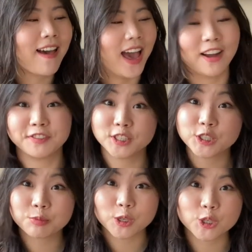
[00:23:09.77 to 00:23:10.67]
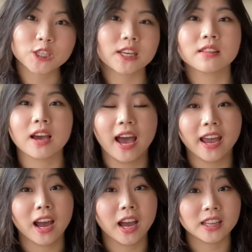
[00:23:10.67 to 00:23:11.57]
after you brush your teeth, I
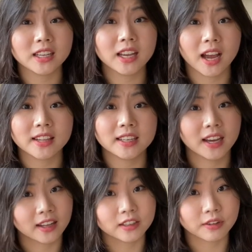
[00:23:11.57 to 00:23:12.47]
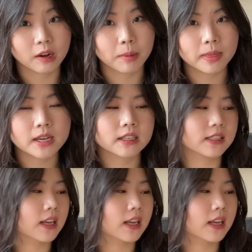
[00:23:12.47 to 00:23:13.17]
highly recommend this.